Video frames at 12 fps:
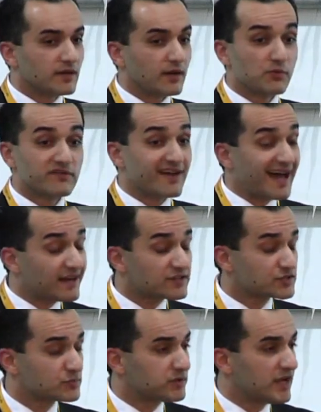and we've had a
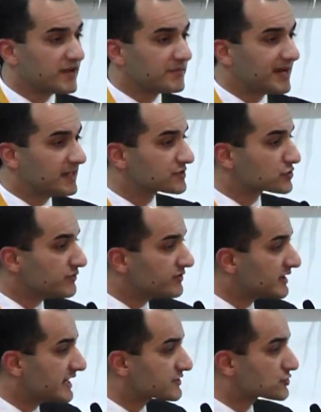supply imbalance over
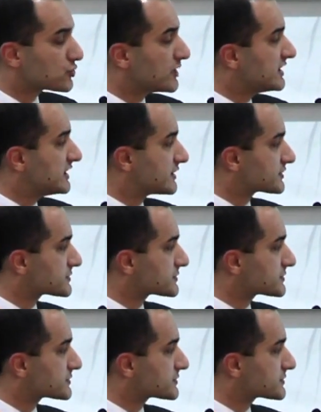the last 20